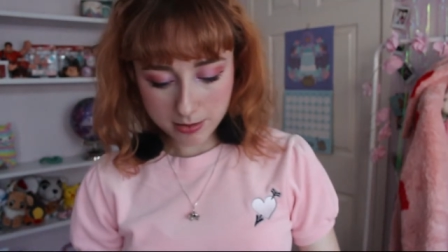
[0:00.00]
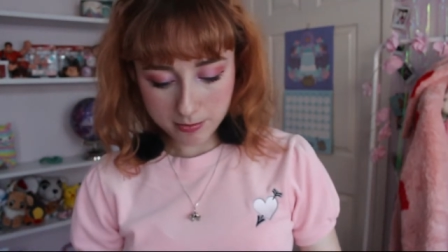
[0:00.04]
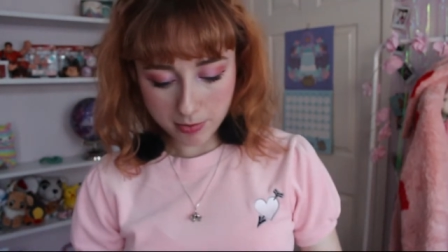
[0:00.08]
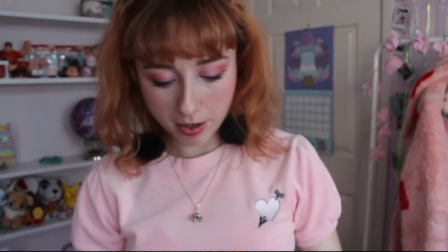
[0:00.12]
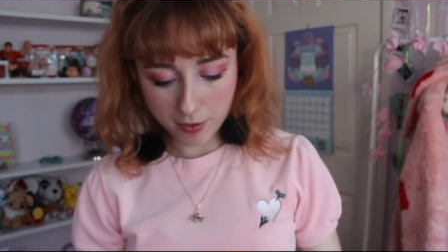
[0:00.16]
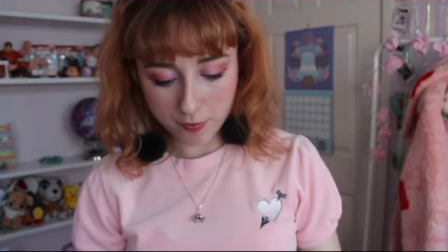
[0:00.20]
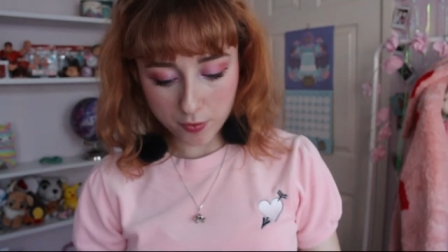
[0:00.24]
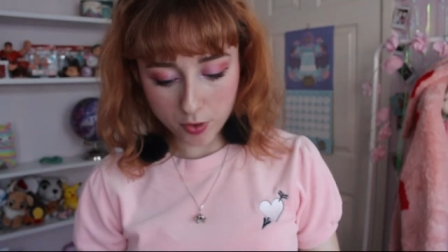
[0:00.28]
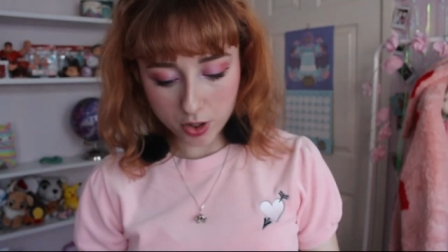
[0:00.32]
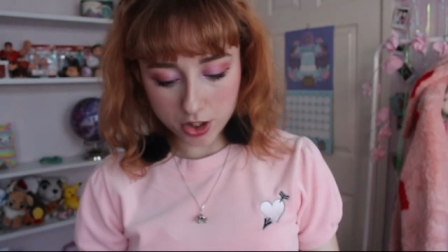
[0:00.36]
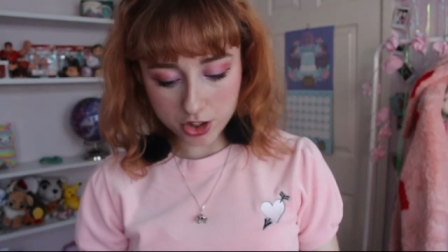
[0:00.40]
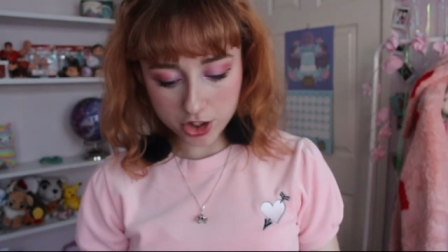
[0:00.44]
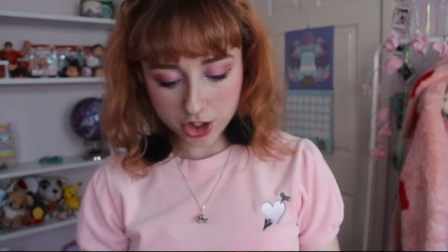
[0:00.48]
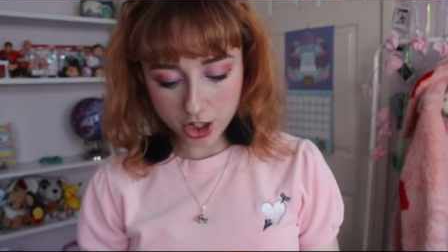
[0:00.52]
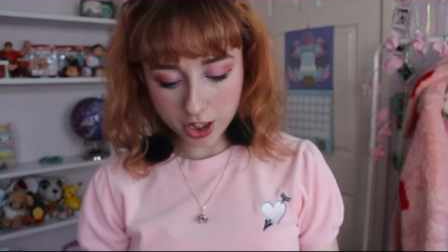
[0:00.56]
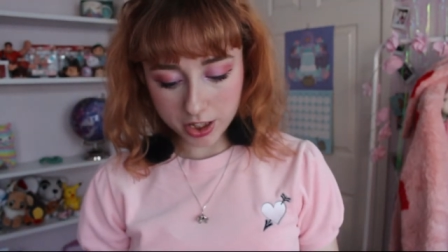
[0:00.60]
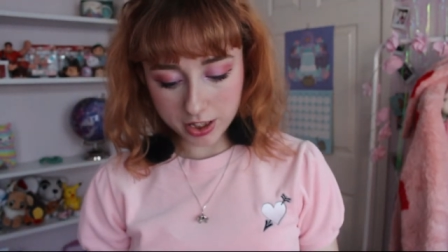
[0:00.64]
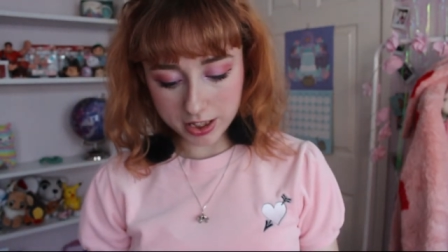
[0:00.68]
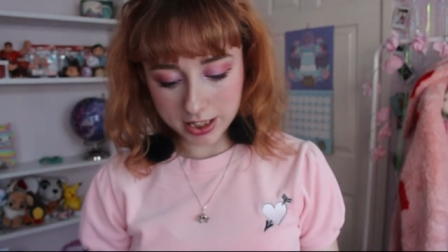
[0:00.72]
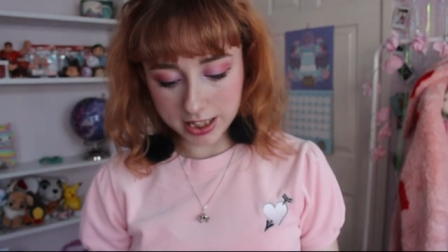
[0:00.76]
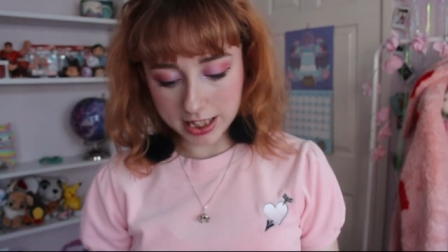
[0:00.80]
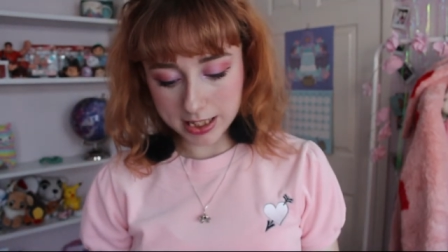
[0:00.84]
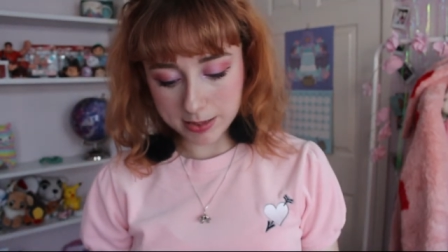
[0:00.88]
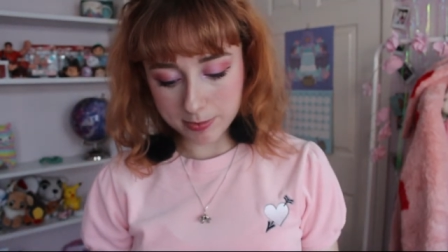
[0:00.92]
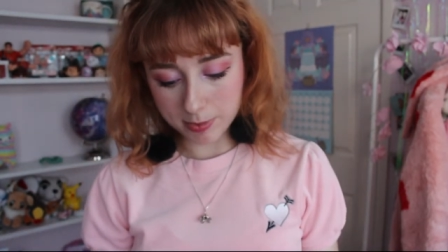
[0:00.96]
I thought I'd show
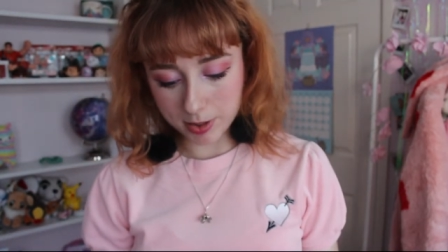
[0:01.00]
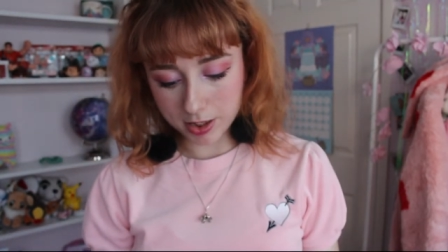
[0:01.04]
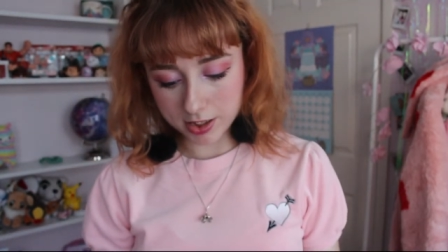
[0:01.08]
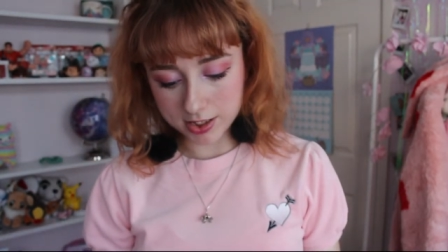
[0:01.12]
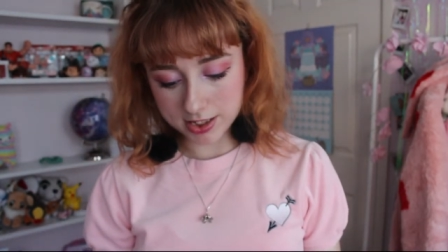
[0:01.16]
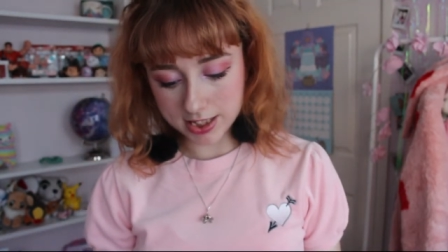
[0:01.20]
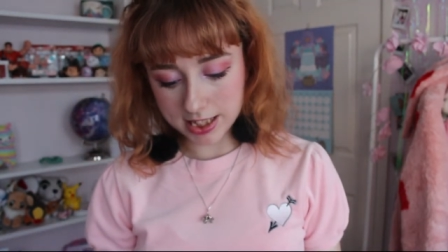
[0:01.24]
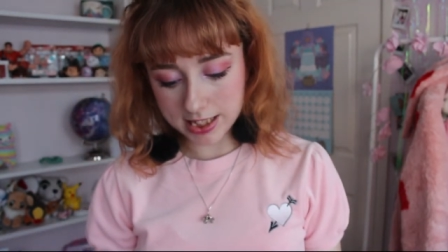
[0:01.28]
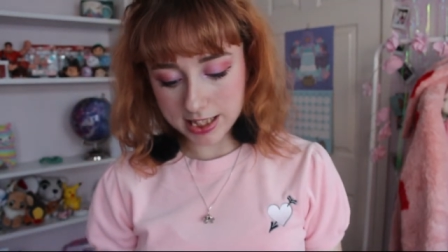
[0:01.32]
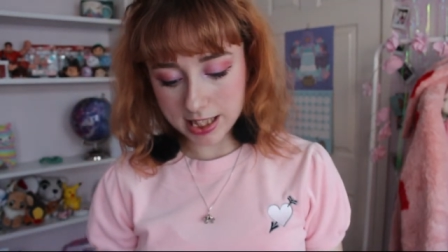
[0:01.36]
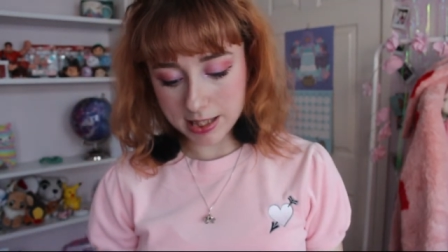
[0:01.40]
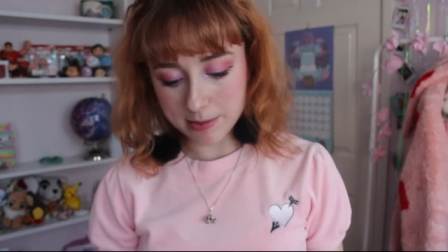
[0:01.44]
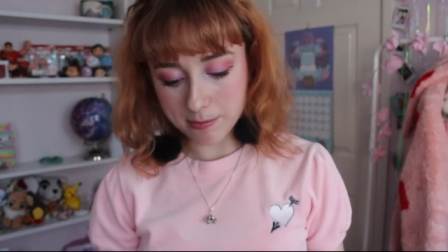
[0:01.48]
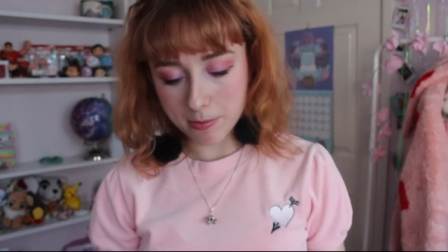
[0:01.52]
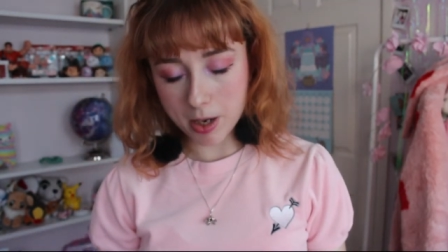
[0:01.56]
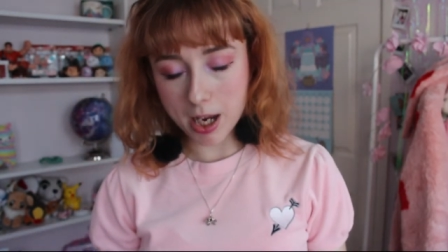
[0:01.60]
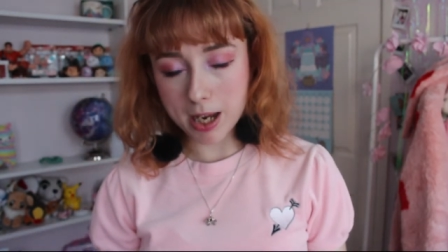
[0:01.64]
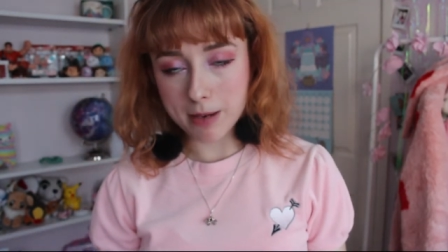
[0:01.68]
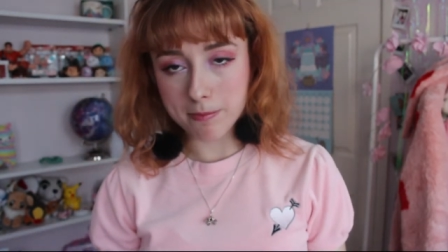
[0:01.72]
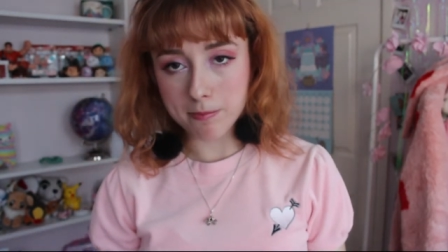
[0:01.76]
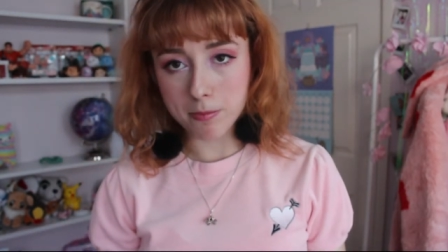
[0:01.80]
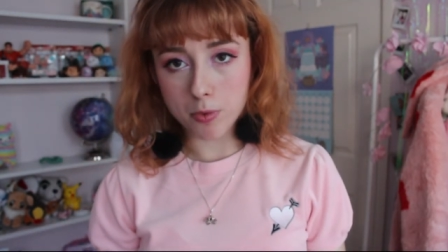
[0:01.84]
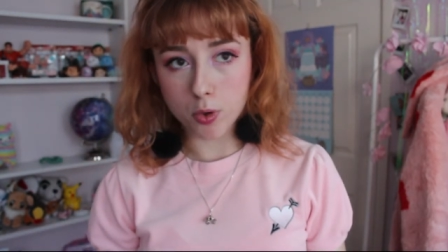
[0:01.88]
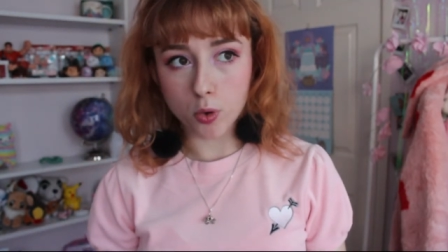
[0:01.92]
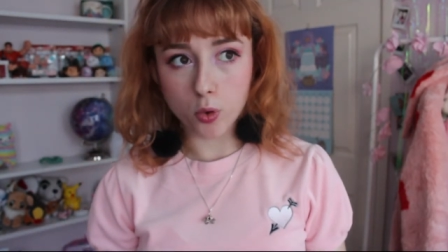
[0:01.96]
you this because this is
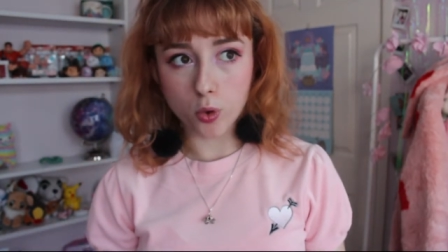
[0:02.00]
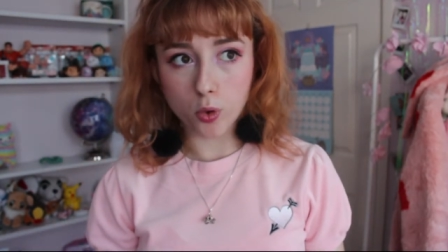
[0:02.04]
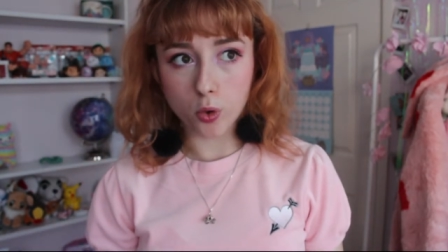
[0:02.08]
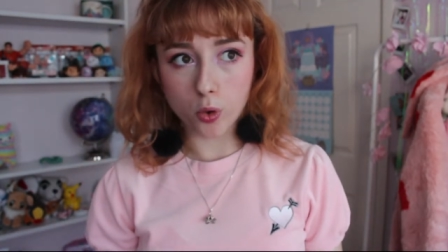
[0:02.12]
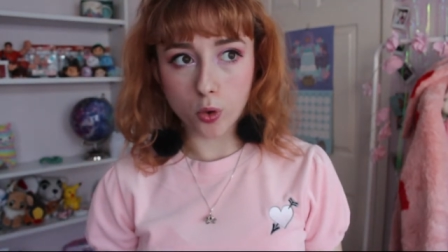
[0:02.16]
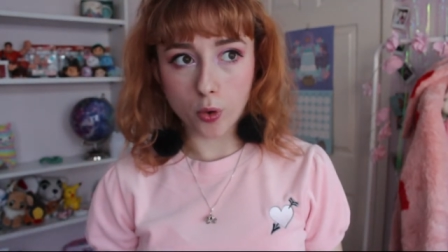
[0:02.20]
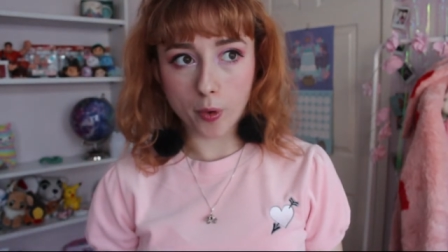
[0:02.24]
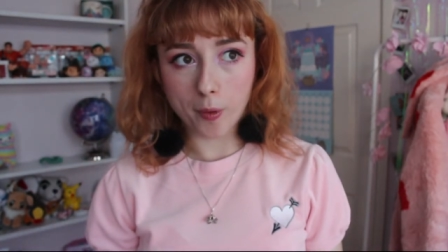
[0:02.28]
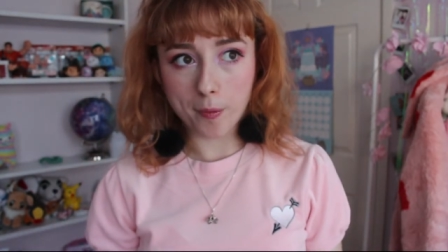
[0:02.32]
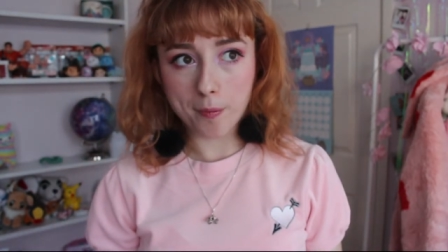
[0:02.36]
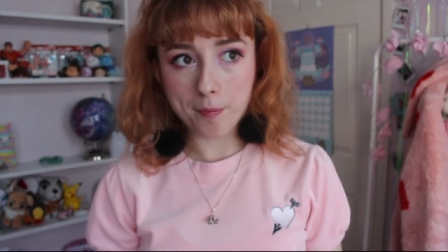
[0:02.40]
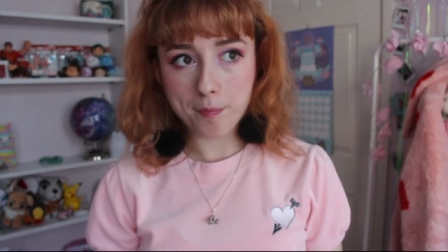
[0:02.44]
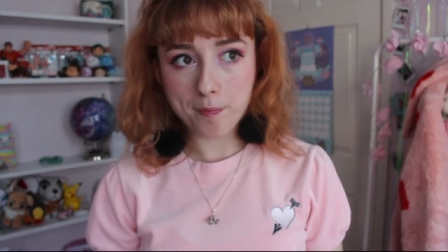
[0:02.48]
my more